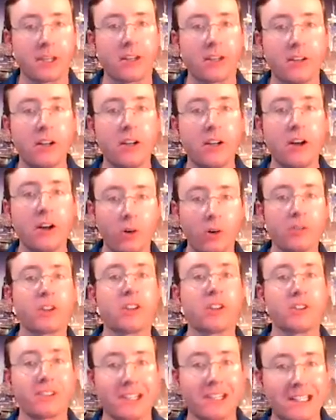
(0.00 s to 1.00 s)
P,
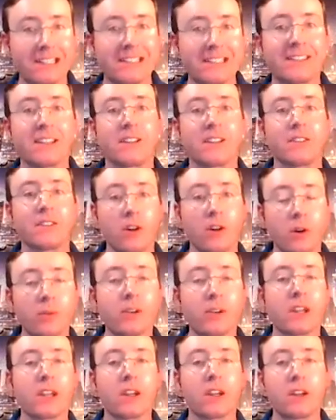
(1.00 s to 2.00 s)
owning your content,
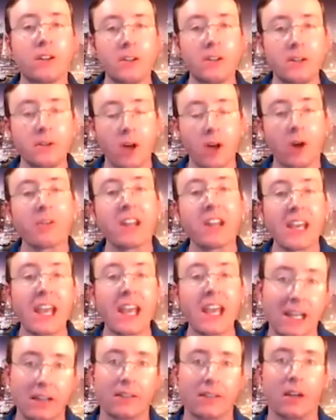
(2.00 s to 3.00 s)
owning owning
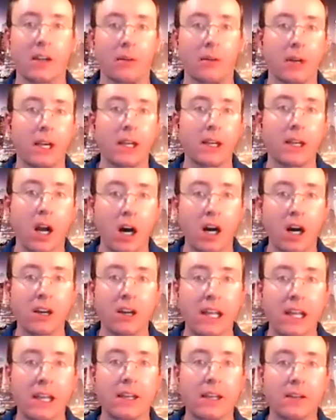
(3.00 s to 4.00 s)
anything, right?
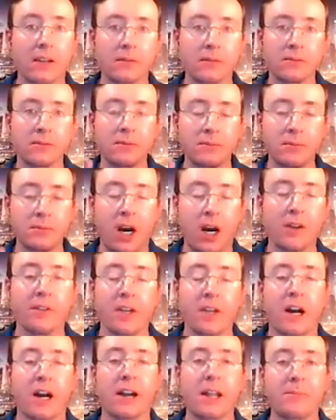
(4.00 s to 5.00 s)
On a
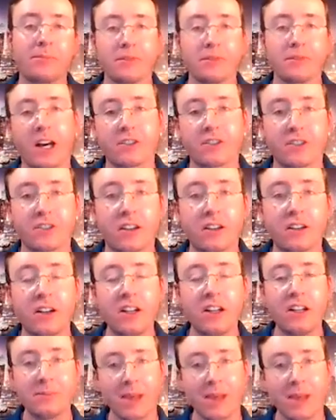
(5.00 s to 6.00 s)
on a
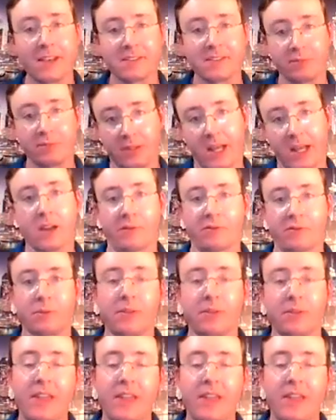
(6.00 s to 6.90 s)
blockchain-based platform.